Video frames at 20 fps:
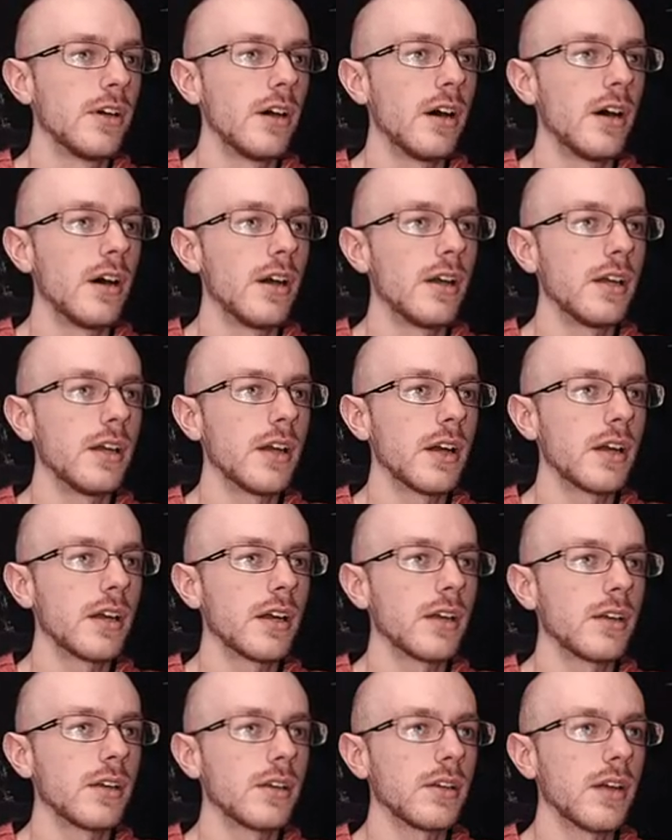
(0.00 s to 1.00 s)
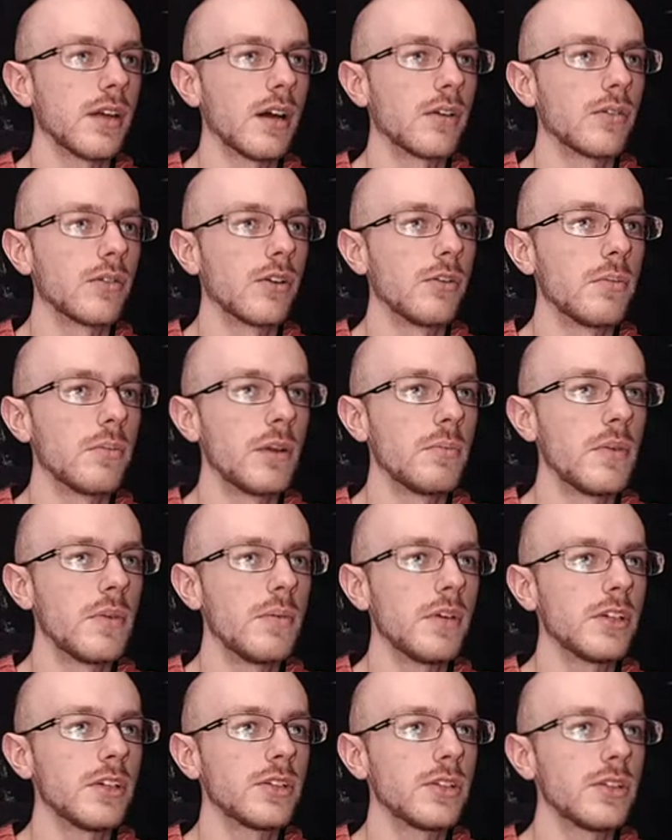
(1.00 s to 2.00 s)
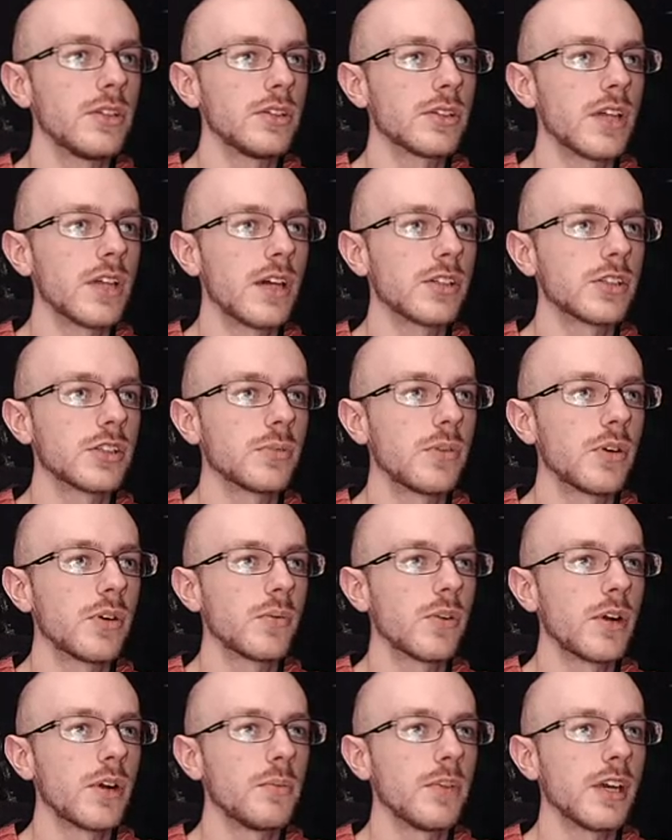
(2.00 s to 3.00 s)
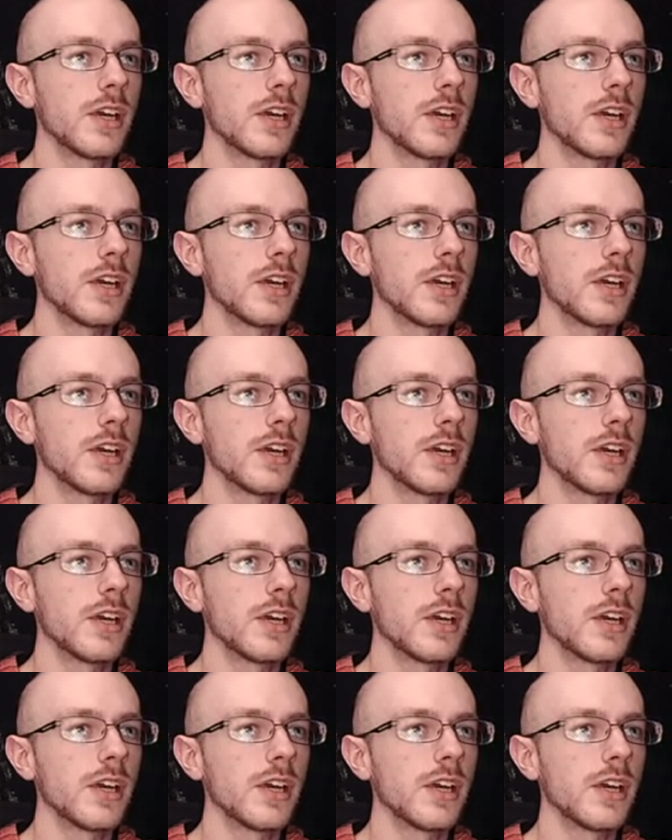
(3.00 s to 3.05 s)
Uh, and I I don't know, man. Maybe I should just get somewhere where I'm,